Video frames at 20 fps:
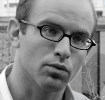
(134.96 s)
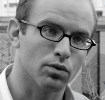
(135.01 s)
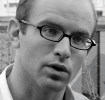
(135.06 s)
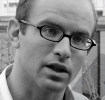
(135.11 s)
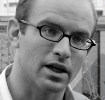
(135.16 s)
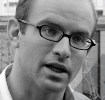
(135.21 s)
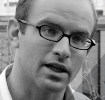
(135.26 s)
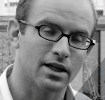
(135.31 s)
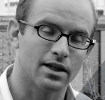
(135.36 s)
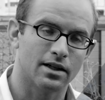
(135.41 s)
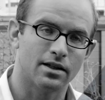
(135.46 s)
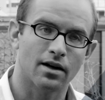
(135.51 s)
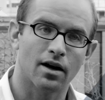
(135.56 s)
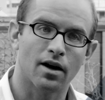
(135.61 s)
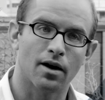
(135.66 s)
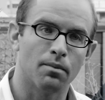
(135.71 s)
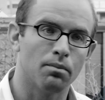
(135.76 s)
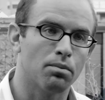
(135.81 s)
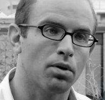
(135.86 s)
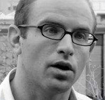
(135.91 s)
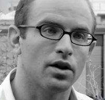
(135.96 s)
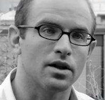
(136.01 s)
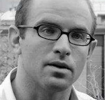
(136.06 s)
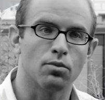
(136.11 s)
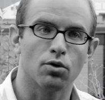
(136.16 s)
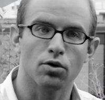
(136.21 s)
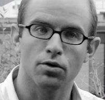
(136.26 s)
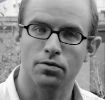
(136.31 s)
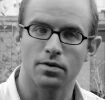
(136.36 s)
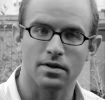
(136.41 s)
related um,
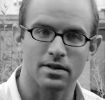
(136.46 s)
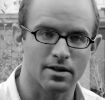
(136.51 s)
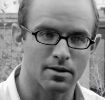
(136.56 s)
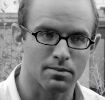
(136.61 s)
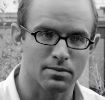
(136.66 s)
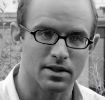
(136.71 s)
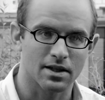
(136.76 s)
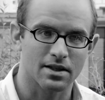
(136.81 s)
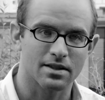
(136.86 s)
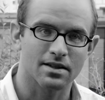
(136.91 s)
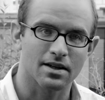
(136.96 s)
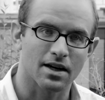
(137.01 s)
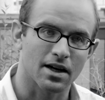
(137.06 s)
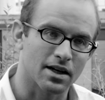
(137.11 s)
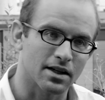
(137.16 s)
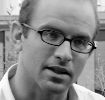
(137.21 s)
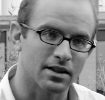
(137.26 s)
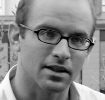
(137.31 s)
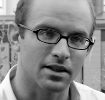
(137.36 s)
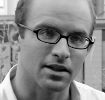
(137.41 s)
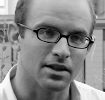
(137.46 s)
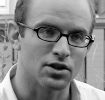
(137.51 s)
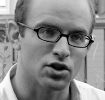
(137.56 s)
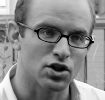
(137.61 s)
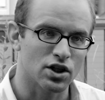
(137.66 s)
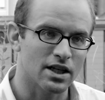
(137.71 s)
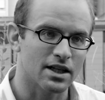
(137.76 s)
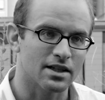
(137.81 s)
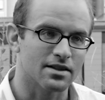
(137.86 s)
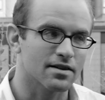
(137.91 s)
polymorphisms, let's say, in, in
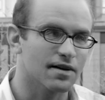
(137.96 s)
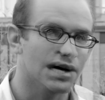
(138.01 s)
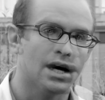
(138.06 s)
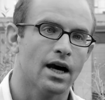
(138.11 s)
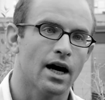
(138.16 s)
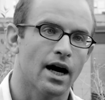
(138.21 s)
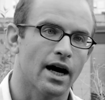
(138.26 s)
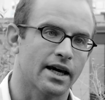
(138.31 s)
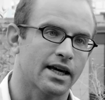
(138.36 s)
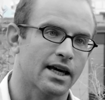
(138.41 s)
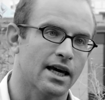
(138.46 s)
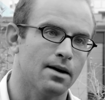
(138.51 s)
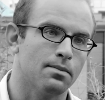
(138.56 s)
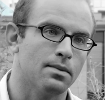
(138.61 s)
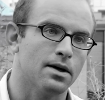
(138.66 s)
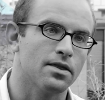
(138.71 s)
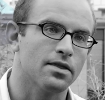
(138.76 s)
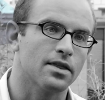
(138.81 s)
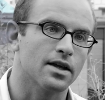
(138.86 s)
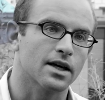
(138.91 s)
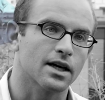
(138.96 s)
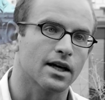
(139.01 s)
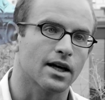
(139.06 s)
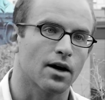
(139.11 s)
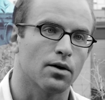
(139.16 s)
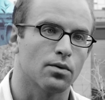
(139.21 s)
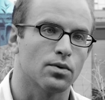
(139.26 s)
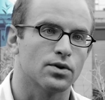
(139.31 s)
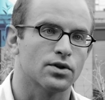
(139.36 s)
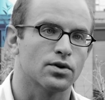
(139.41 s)
genes. I came in thinking
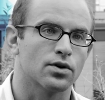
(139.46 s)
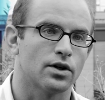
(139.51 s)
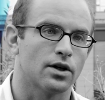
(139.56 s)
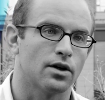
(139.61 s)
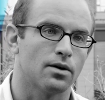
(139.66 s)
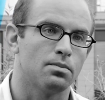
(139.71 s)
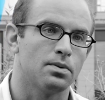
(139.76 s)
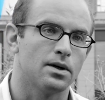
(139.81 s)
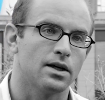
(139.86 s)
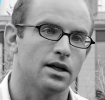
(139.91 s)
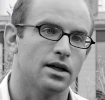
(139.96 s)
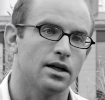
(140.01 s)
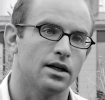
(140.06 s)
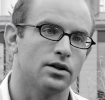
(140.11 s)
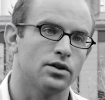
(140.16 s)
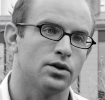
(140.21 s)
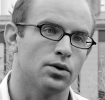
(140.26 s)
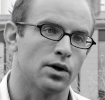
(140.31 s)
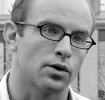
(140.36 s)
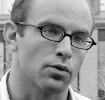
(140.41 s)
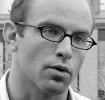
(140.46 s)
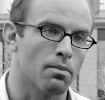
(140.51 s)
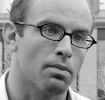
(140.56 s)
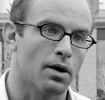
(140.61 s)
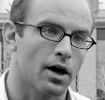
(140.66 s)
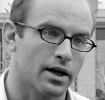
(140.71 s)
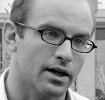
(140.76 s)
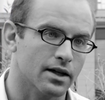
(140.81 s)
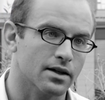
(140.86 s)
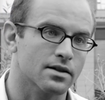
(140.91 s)
I was going to be doing
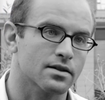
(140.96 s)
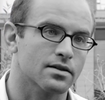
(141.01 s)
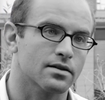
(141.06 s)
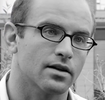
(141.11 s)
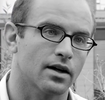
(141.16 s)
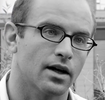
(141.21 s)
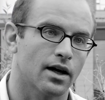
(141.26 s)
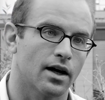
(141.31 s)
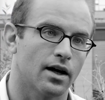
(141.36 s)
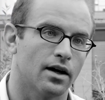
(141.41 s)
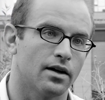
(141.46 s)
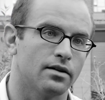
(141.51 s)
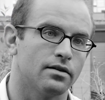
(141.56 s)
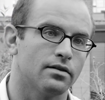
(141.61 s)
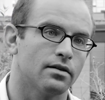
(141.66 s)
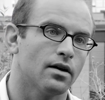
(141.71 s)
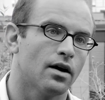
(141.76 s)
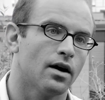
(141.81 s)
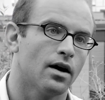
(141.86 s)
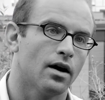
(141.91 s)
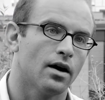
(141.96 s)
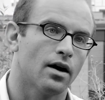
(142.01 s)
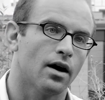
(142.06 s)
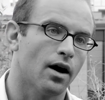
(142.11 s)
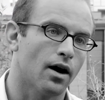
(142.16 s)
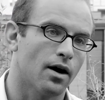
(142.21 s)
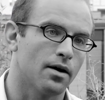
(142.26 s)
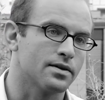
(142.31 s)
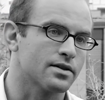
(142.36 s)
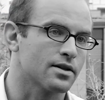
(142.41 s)
robotics and
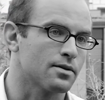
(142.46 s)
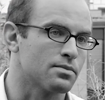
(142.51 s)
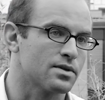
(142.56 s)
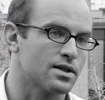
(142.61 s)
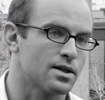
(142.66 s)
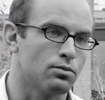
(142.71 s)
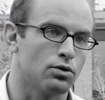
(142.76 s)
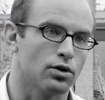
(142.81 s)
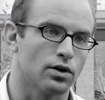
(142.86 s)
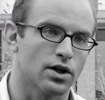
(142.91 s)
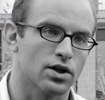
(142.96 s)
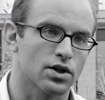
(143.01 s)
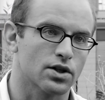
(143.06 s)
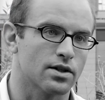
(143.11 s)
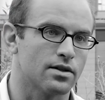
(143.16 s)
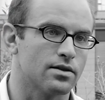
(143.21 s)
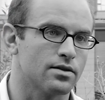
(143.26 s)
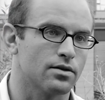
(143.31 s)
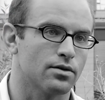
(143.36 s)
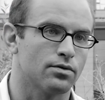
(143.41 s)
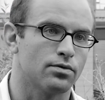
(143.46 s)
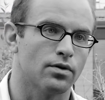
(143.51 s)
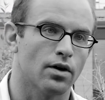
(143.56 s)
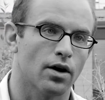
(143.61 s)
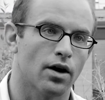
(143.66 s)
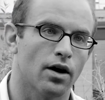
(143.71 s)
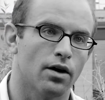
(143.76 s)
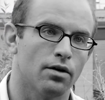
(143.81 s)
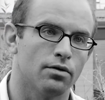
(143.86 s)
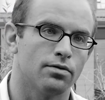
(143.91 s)
uh, some simulations of,
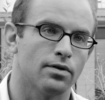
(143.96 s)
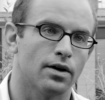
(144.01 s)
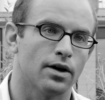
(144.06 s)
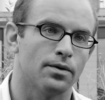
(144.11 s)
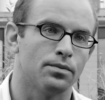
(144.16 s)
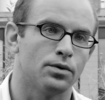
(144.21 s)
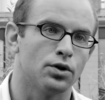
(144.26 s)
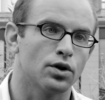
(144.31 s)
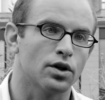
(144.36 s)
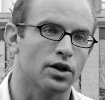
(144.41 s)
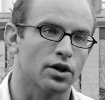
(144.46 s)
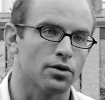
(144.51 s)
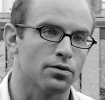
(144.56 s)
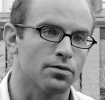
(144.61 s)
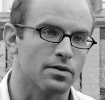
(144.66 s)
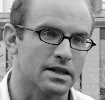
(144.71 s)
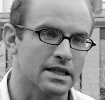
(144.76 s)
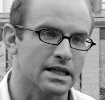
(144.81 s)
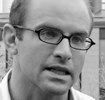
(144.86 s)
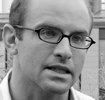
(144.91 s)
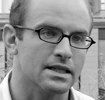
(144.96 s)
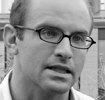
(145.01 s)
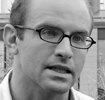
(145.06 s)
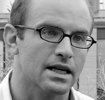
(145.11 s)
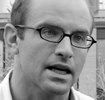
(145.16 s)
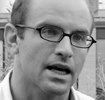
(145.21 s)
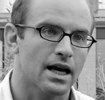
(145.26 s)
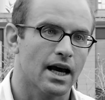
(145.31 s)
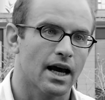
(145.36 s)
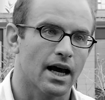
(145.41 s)
of uh, nuclear physics.
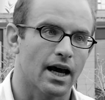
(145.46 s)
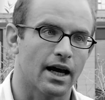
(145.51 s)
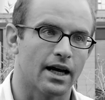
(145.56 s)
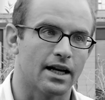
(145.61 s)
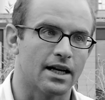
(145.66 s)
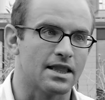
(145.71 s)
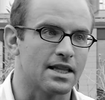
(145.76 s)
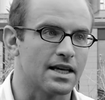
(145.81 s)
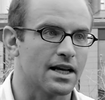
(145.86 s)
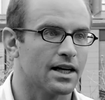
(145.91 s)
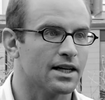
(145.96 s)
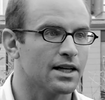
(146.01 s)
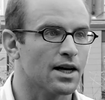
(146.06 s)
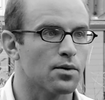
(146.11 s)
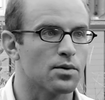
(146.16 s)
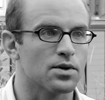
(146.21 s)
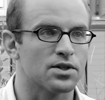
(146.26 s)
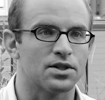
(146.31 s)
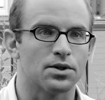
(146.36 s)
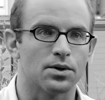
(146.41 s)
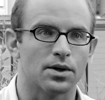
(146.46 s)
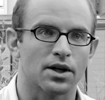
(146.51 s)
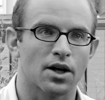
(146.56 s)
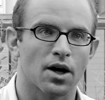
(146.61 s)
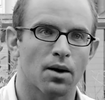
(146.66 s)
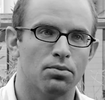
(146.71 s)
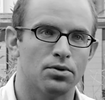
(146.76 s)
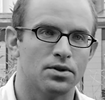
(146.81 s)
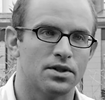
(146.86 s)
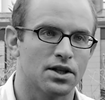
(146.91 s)
And in the end, I was doing
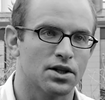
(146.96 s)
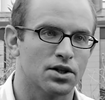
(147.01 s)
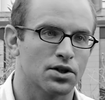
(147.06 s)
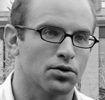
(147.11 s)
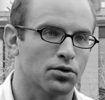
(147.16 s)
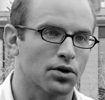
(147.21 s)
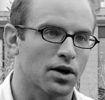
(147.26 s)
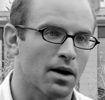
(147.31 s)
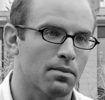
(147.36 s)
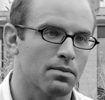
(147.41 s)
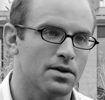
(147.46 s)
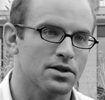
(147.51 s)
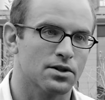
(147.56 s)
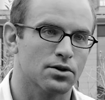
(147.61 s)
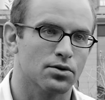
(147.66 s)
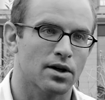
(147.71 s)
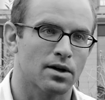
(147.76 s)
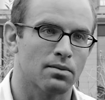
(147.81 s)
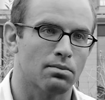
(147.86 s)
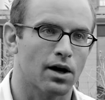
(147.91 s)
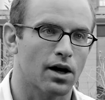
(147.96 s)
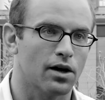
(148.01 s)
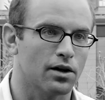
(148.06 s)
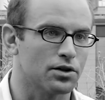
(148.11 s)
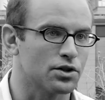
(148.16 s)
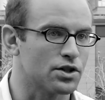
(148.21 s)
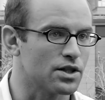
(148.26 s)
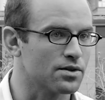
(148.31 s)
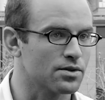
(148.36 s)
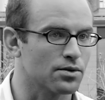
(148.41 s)
computational chemistry and
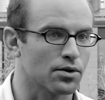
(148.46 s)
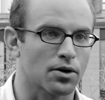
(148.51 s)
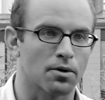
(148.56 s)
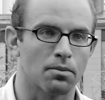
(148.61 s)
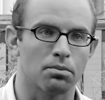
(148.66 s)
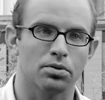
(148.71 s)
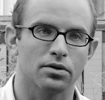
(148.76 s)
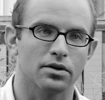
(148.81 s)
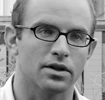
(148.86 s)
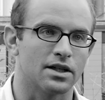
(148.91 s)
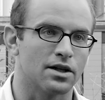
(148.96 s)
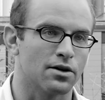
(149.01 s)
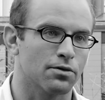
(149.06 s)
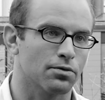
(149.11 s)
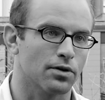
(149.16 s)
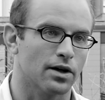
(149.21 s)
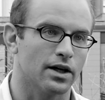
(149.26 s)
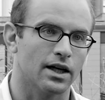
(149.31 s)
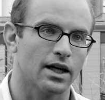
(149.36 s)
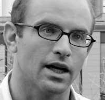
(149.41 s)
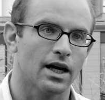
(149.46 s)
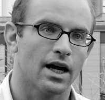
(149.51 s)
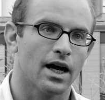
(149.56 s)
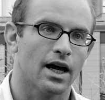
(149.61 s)
biology, so completely different.